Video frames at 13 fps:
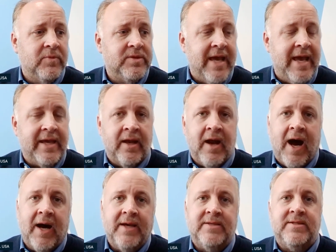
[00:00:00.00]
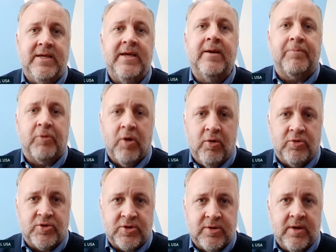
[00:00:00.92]
take an IT
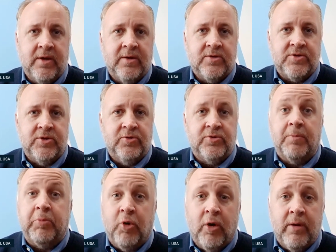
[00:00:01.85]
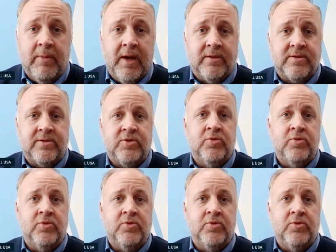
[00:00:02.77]
approach to deployment,